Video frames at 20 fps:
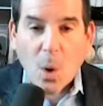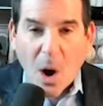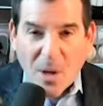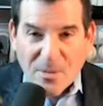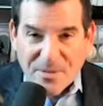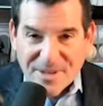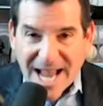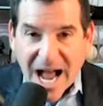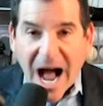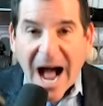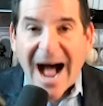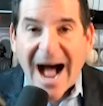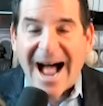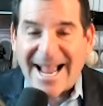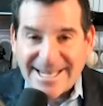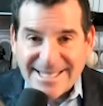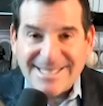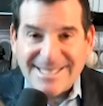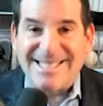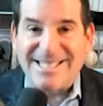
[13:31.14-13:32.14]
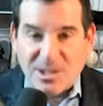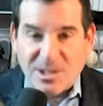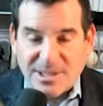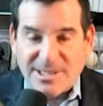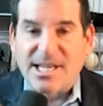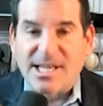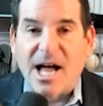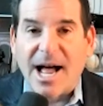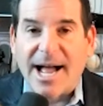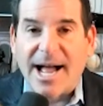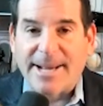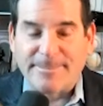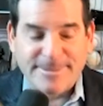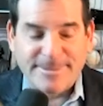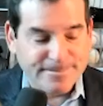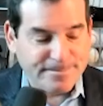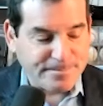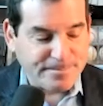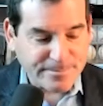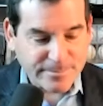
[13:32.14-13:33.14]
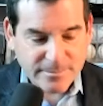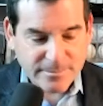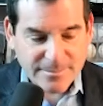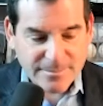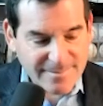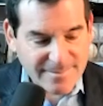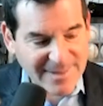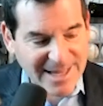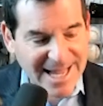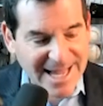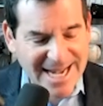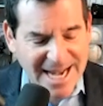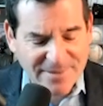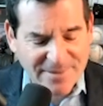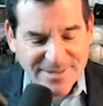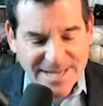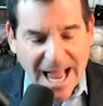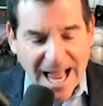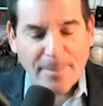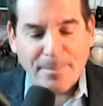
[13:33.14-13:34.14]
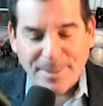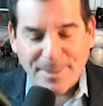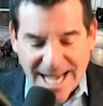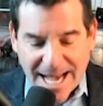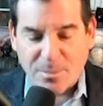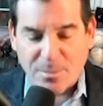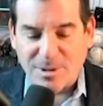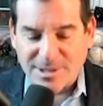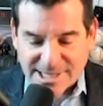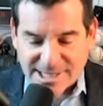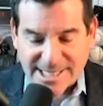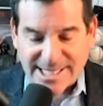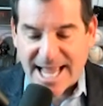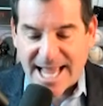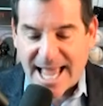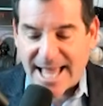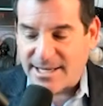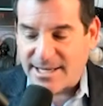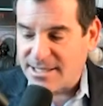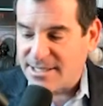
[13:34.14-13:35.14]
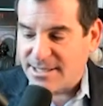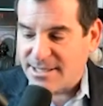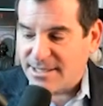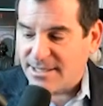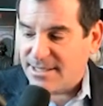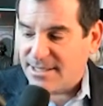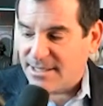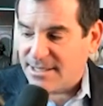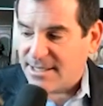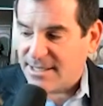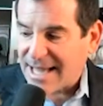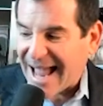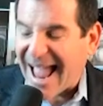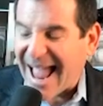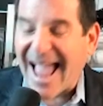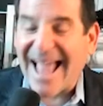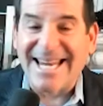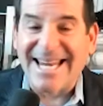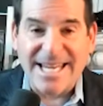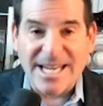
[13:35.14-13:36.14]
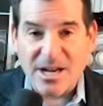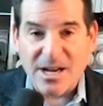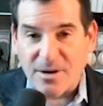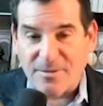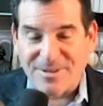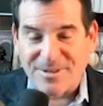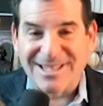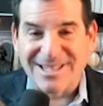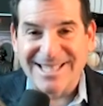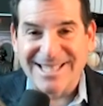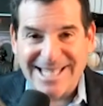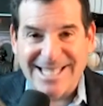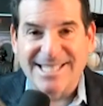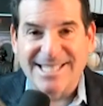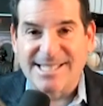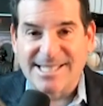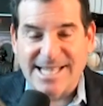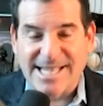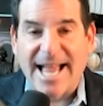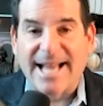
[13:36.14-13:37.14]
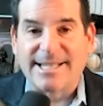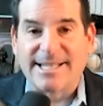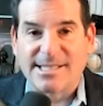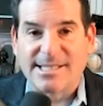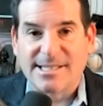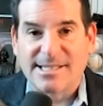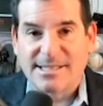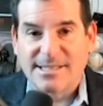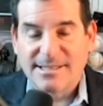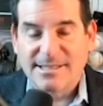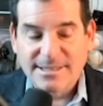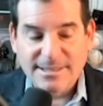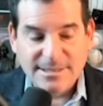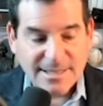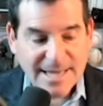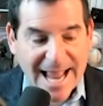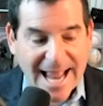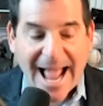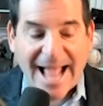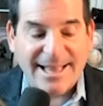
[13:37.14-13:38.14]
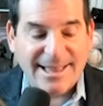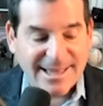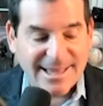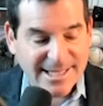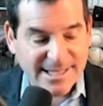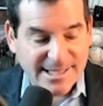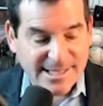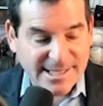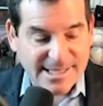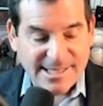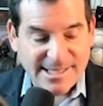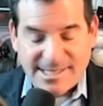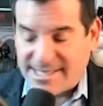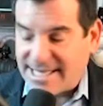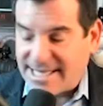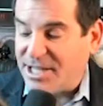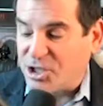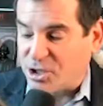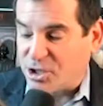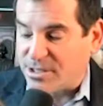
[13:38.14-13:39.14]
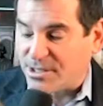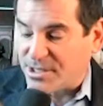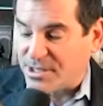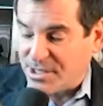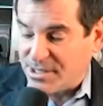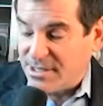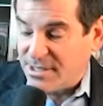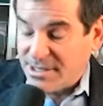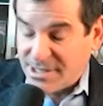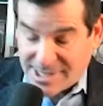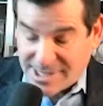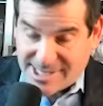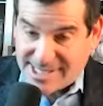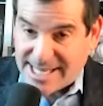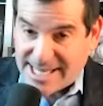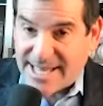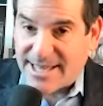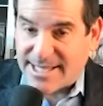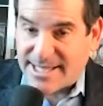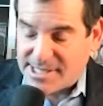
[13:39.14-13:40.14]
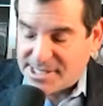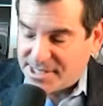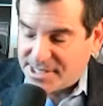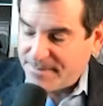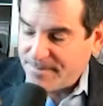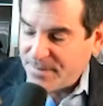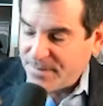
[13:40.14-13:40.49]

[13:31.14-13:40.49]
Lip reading: The ideal time, and I've not been able to get any of the lead execs at these stations to say this,